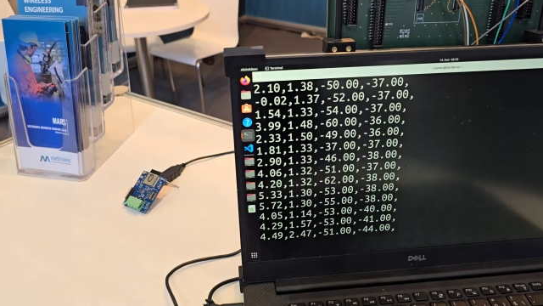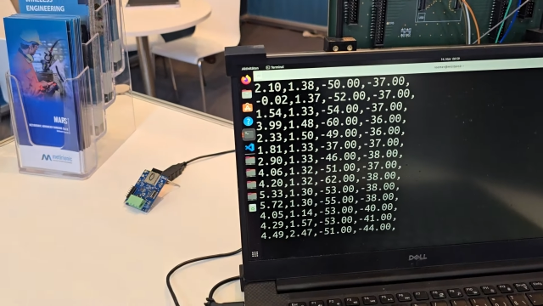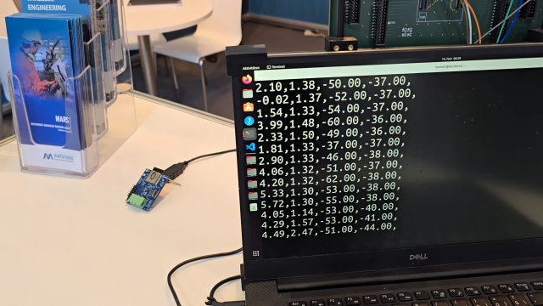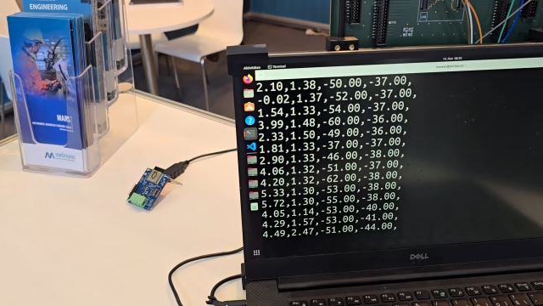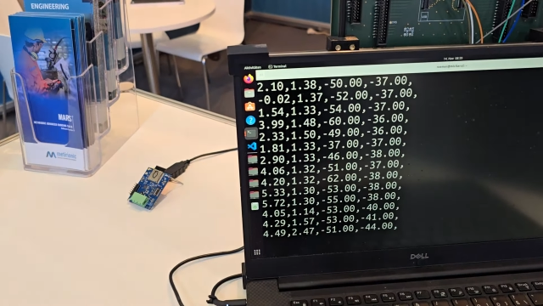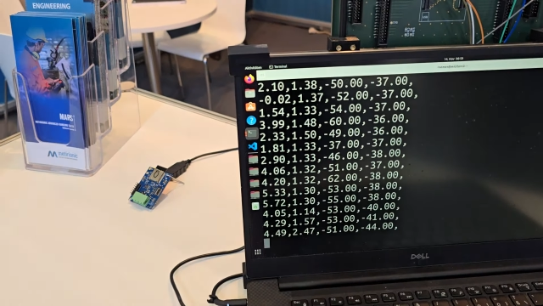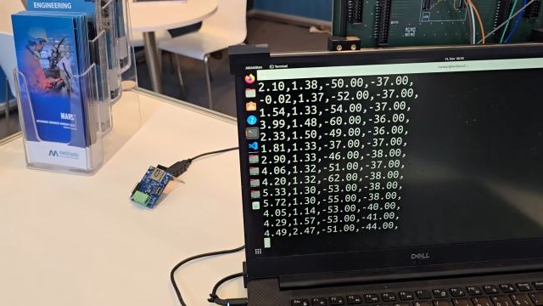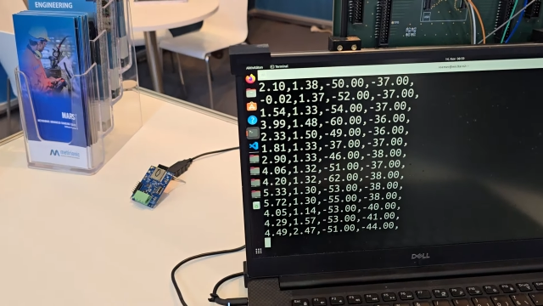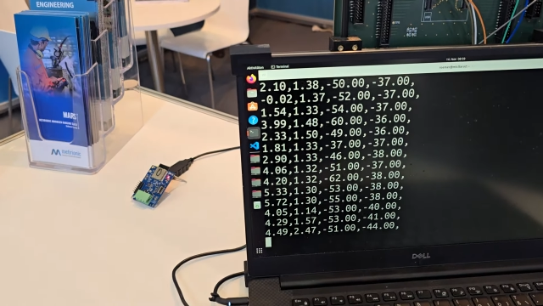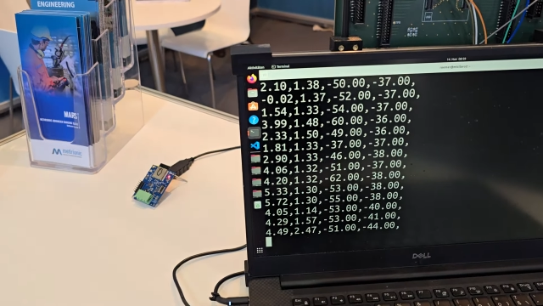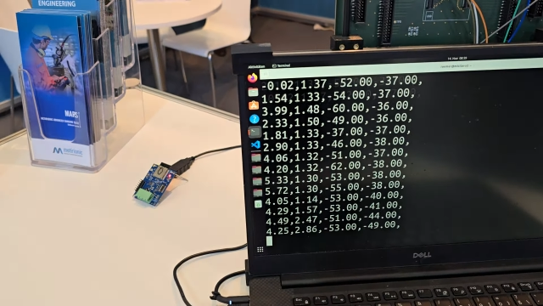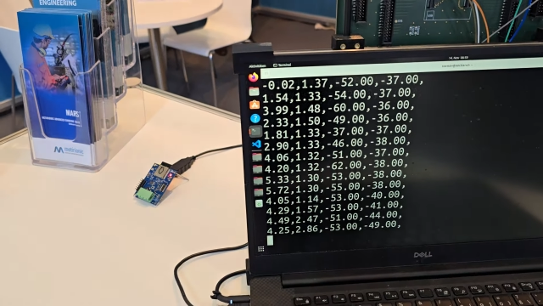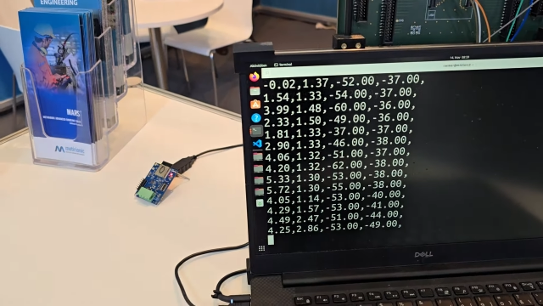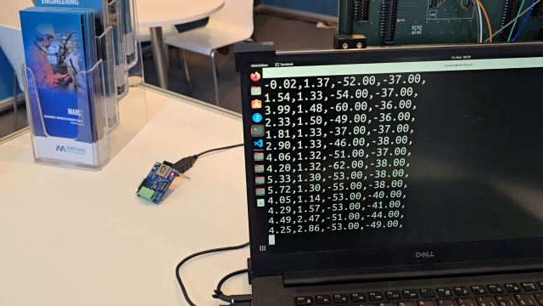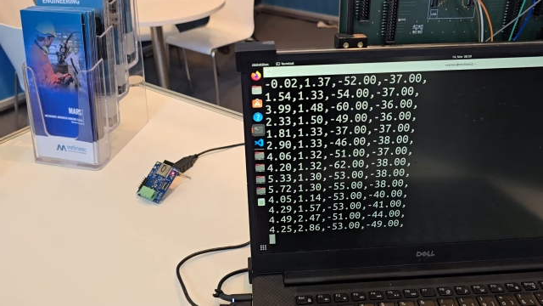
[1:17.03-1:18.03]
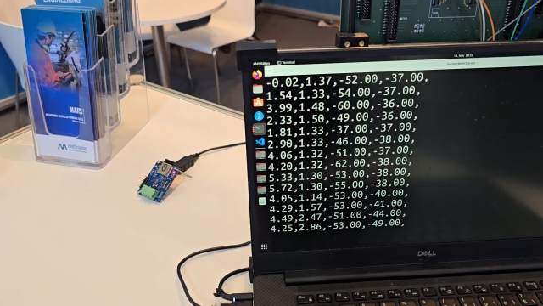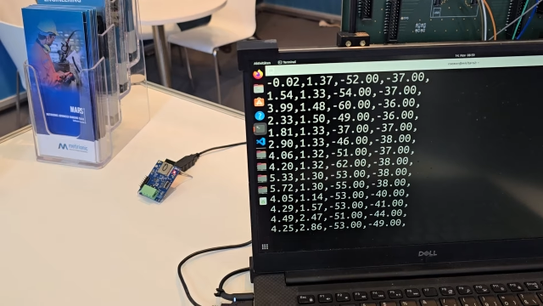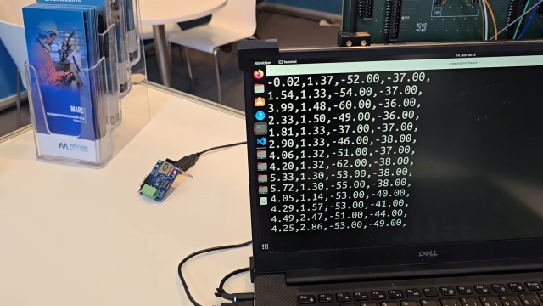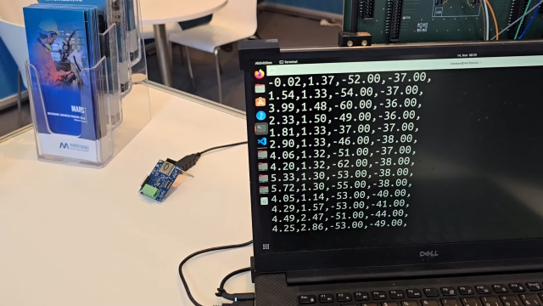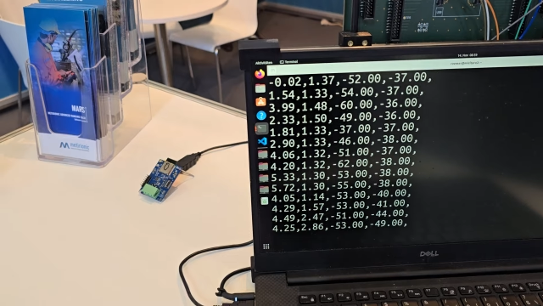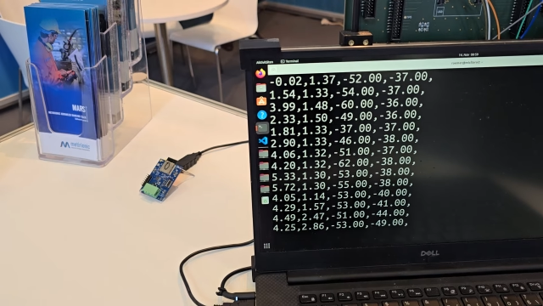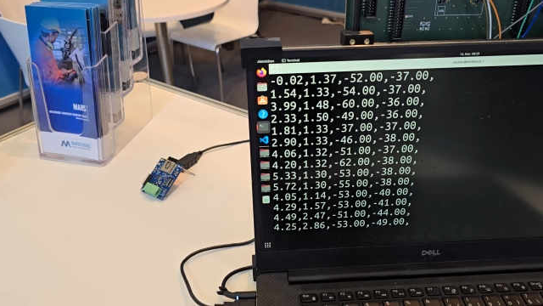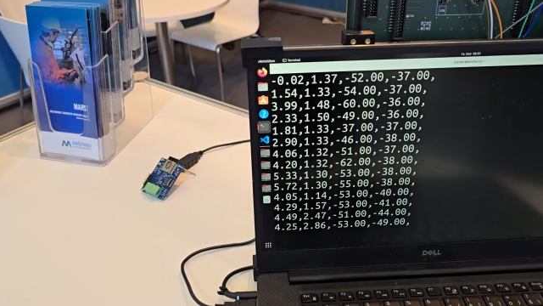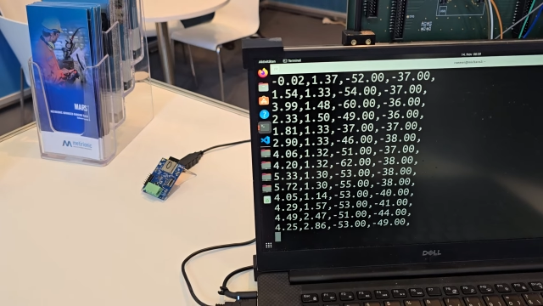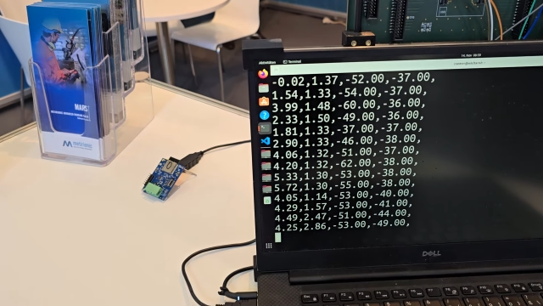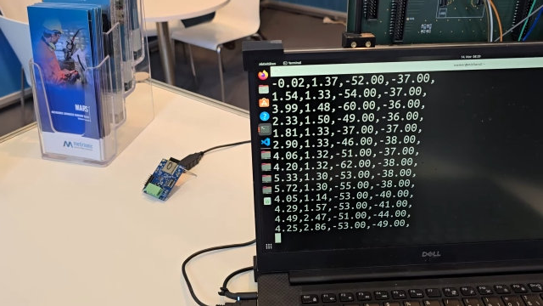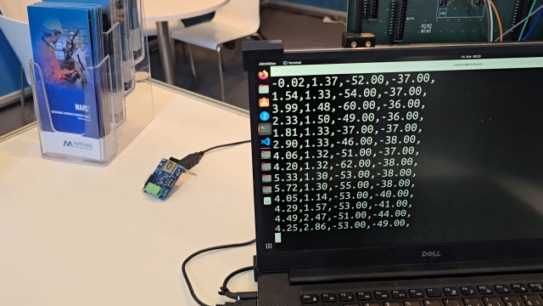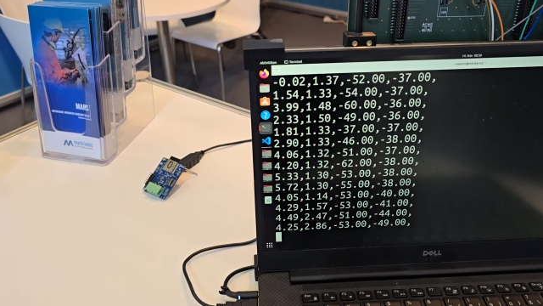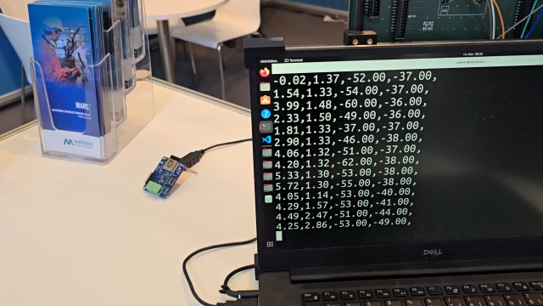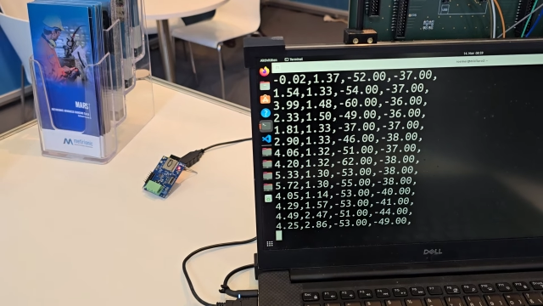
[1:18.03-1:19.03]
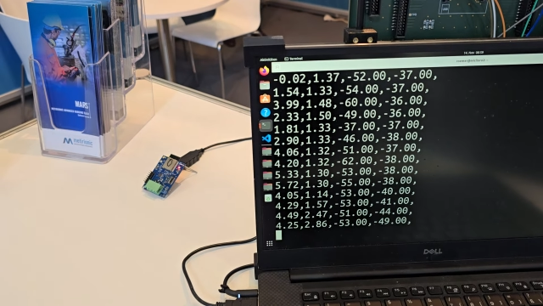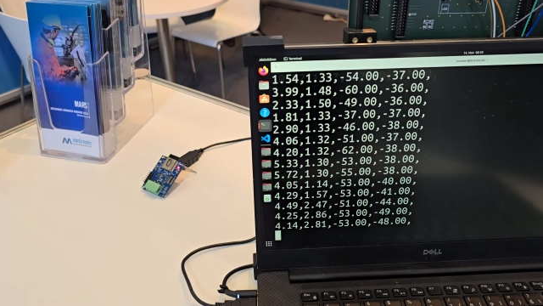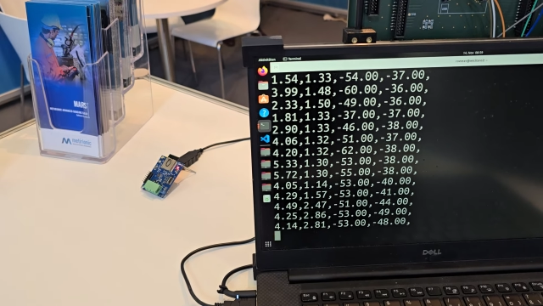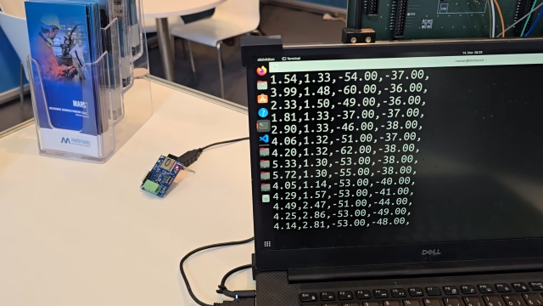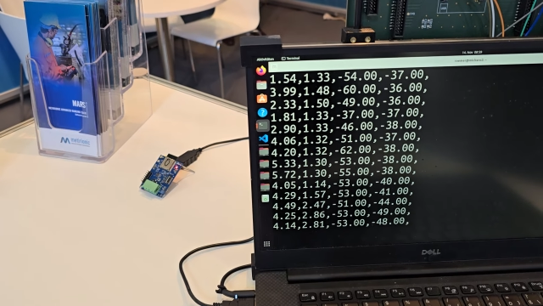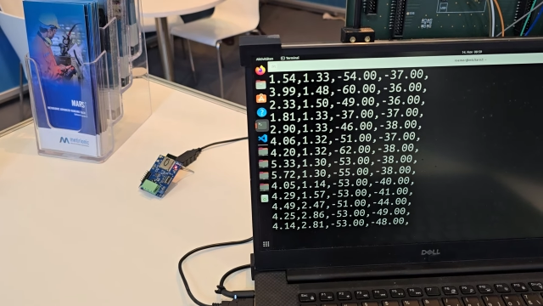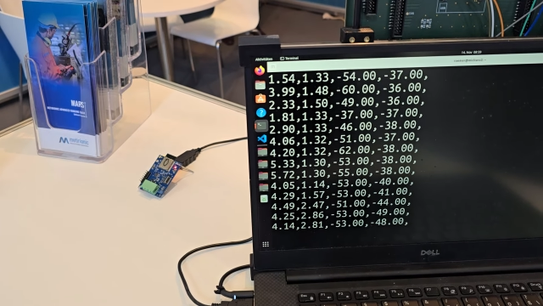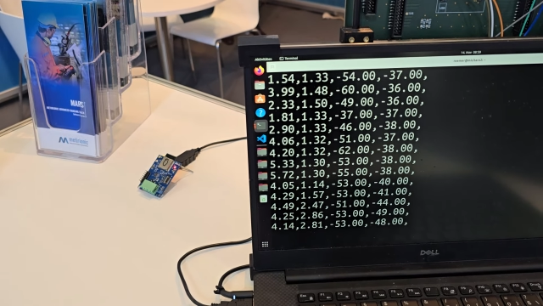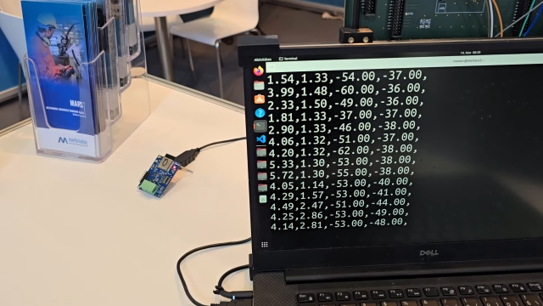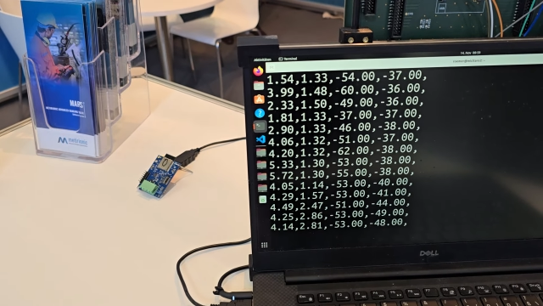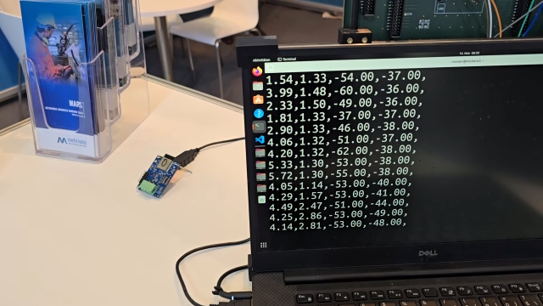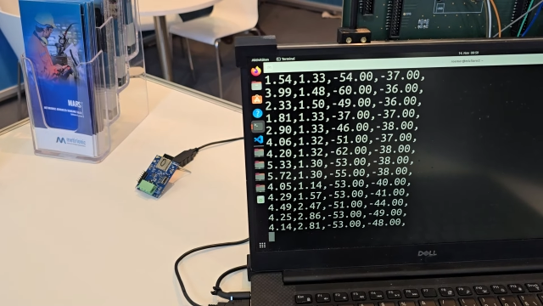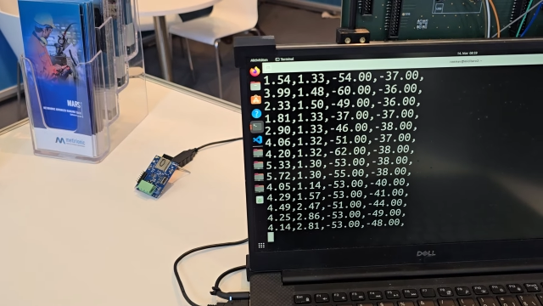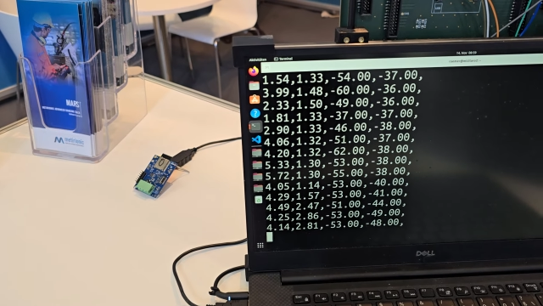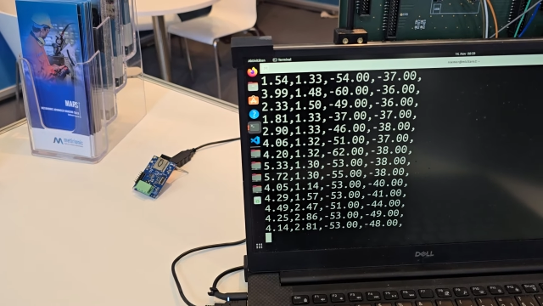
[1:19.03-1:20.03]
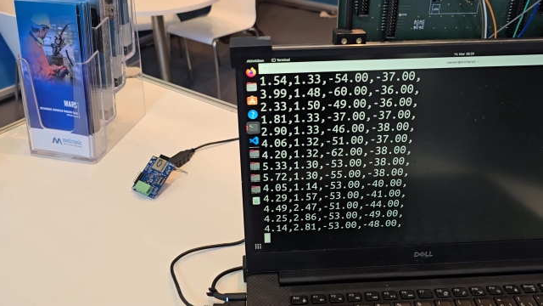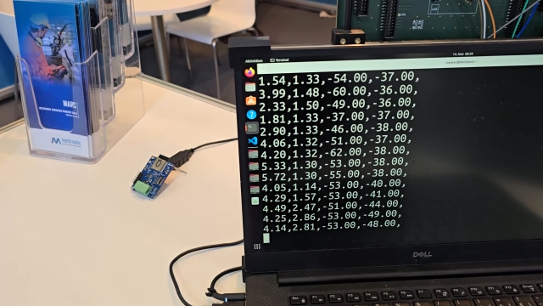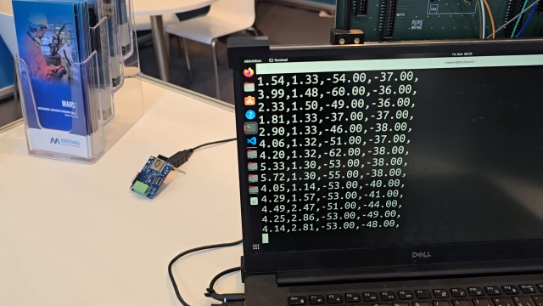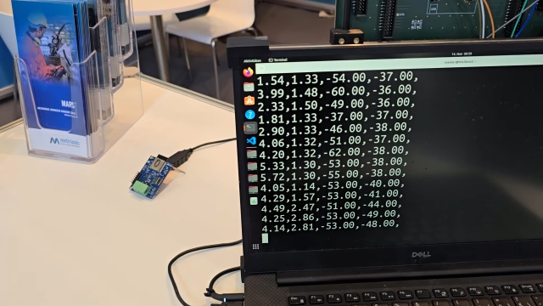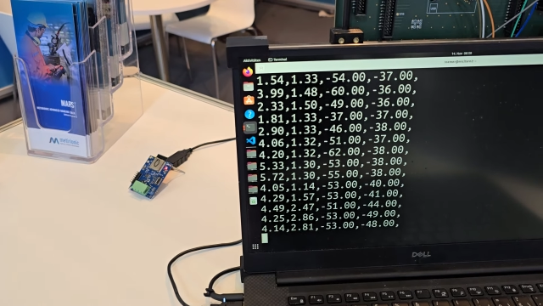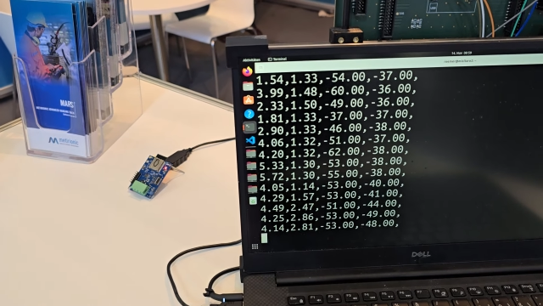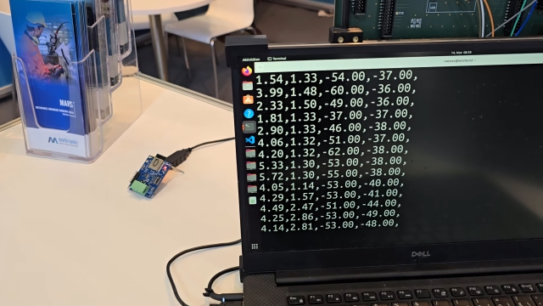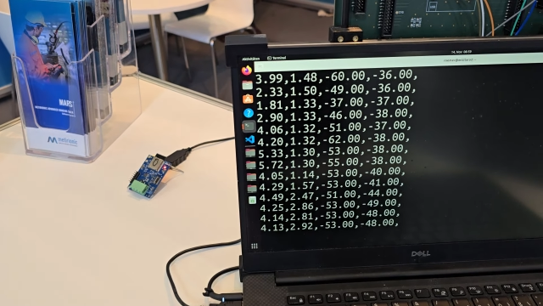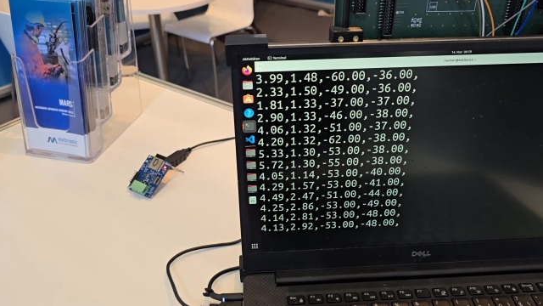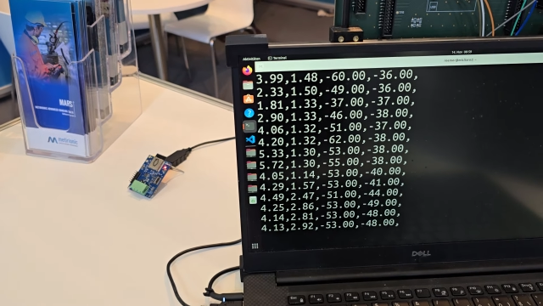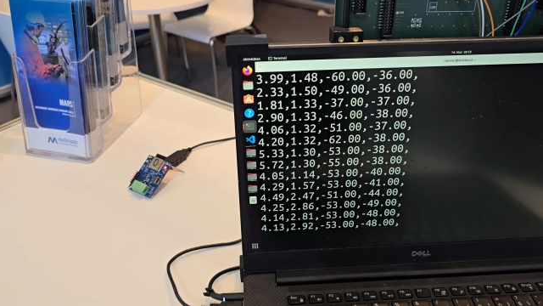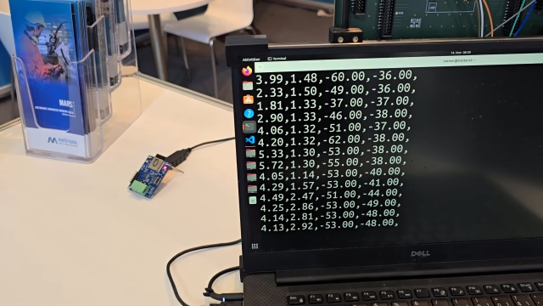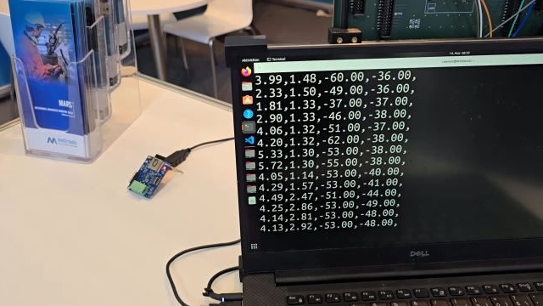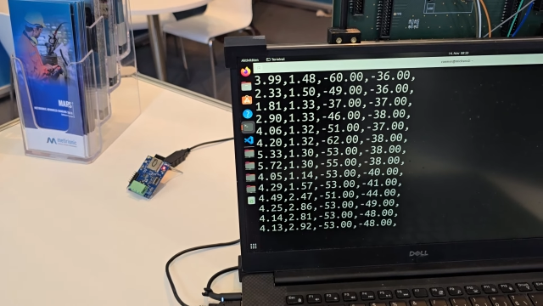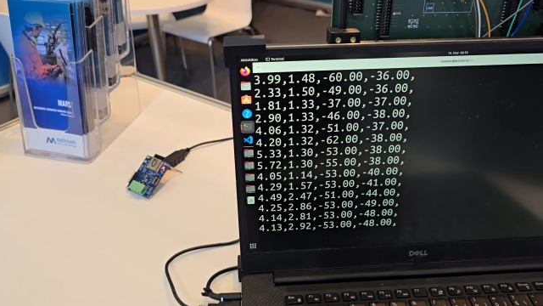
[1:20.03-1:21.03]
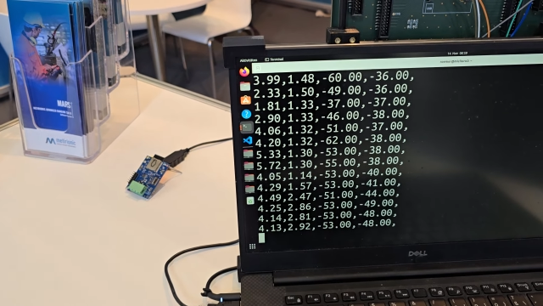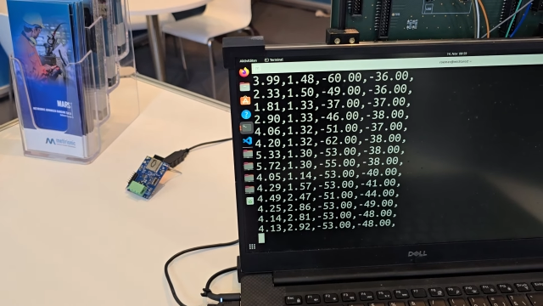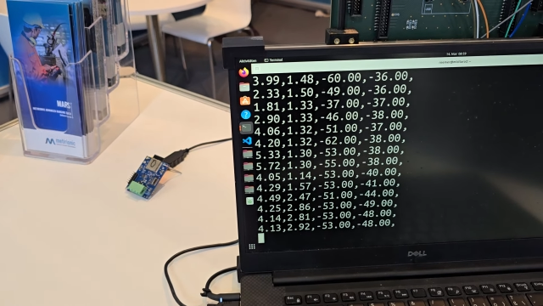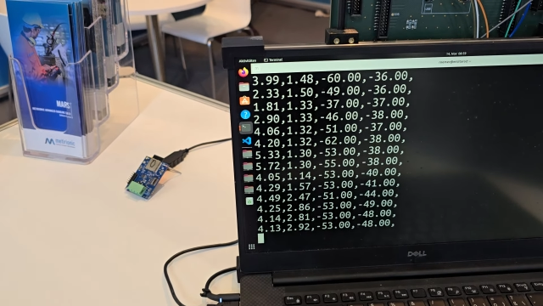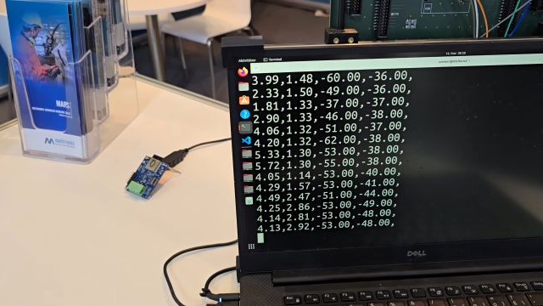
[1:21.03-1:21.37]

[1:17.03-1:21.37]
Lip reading: No face is visible, so there are no lips to read.